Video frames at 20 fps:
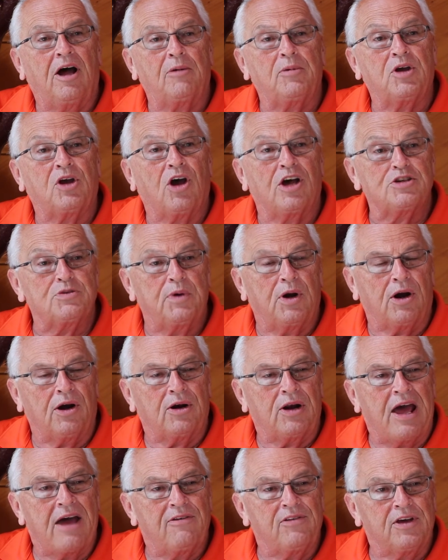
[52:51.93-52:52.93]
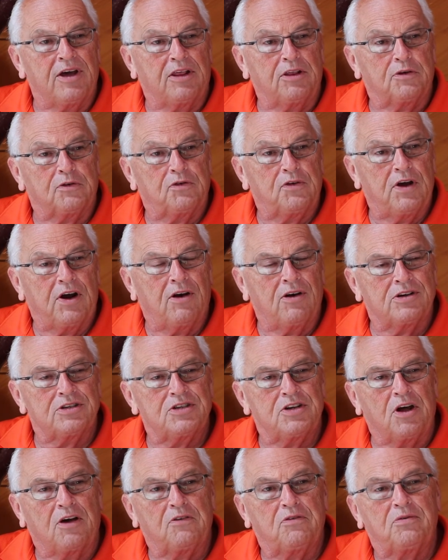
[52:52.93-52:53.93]
because we don't have the other fair and
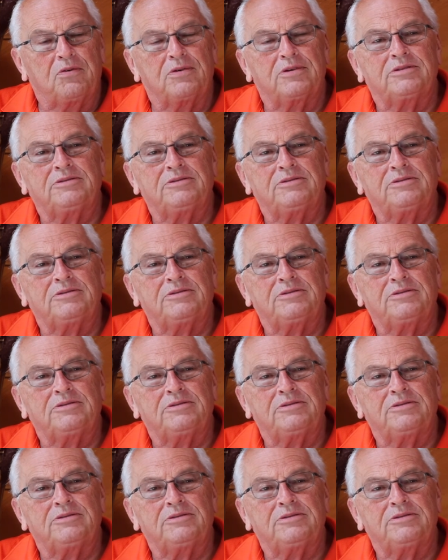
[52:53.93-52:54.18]
stuff.